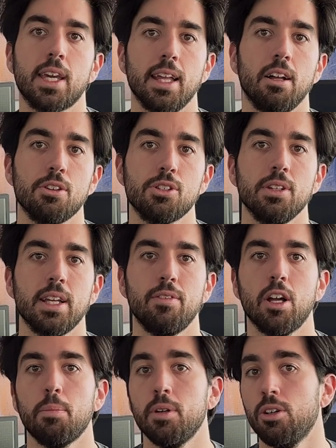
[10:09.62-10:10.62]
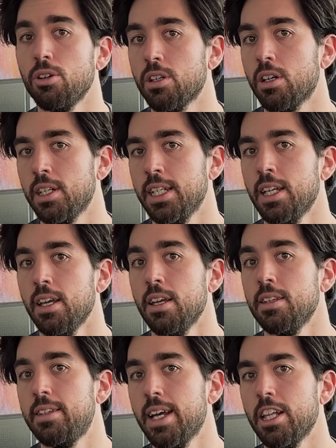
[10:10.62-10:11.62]
can also develop locally,
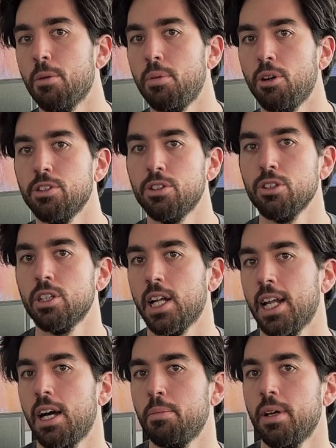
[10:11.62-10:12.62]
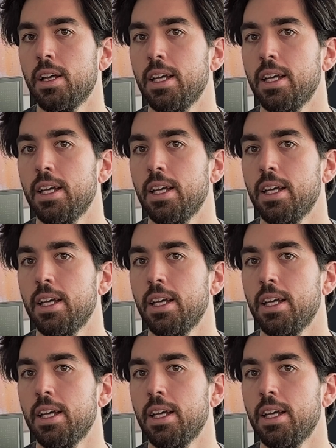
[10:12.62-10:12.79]
then upload to Colab